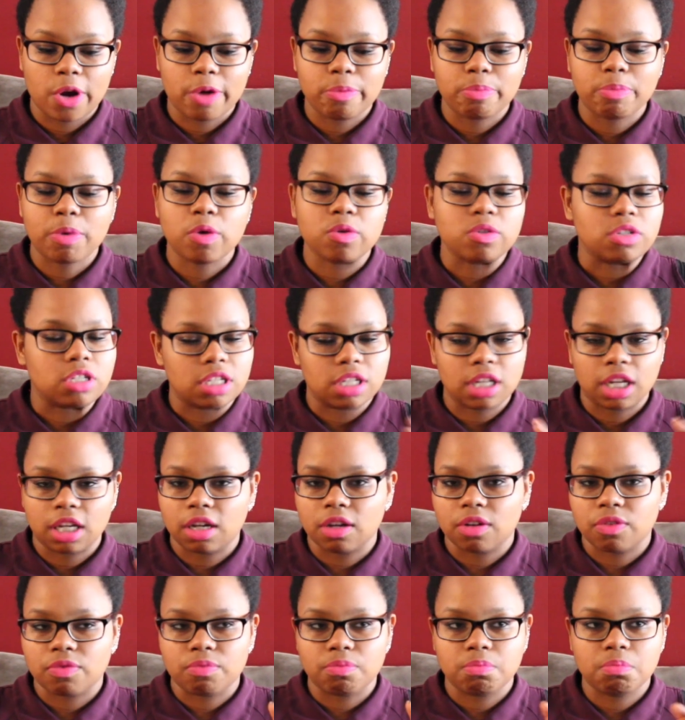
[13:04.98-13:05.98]
I posted like
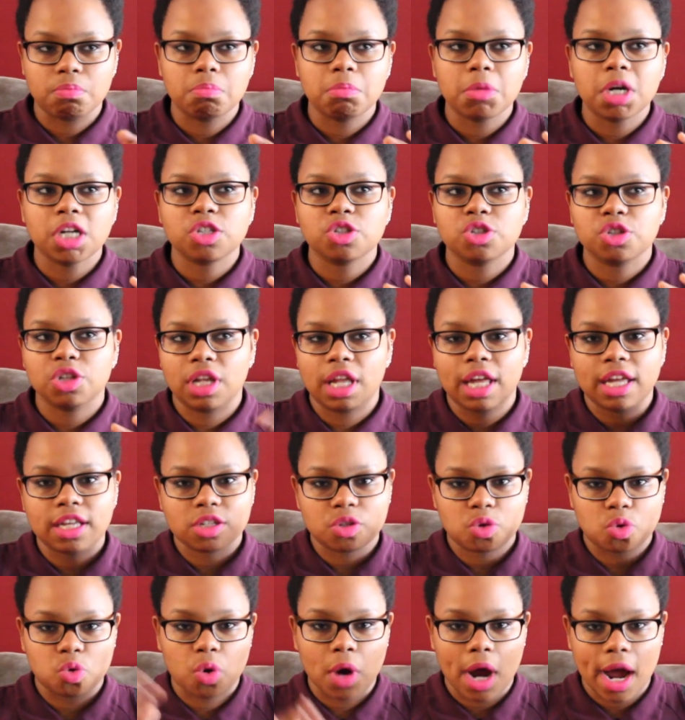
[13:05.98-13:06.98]
a much
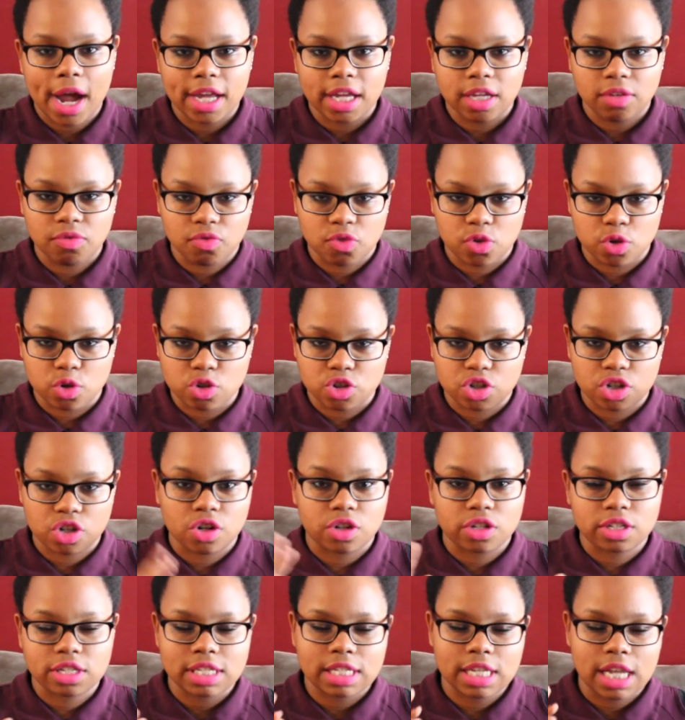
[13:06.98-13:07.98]
less crying version
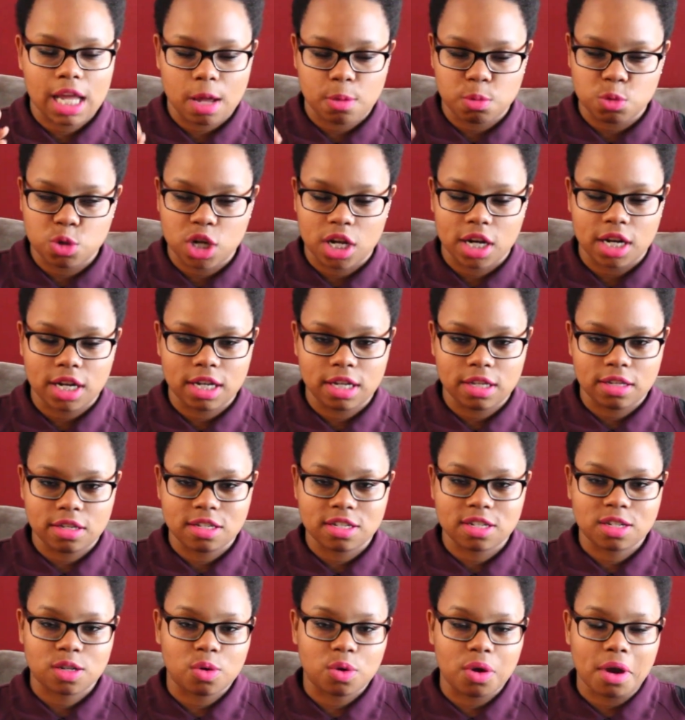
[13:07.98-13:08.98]
on Snapchat and
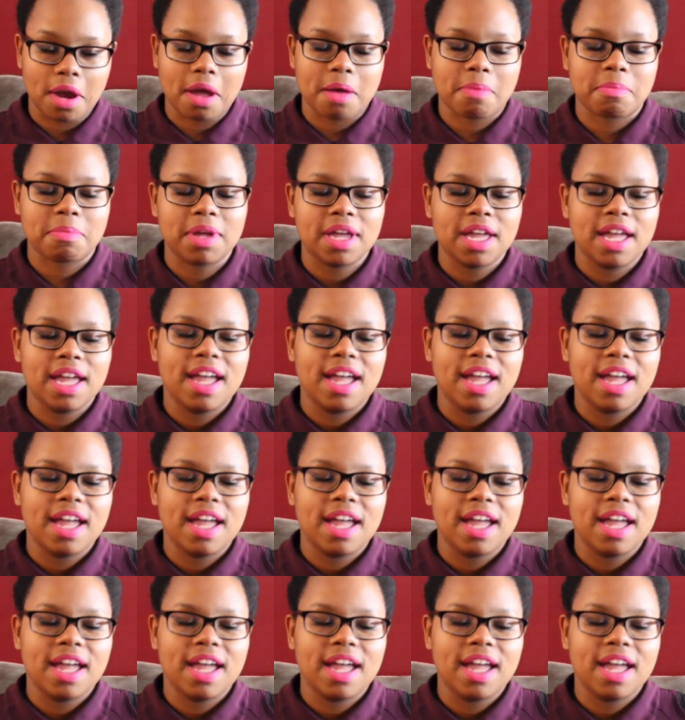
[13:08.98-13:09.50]
Instagram,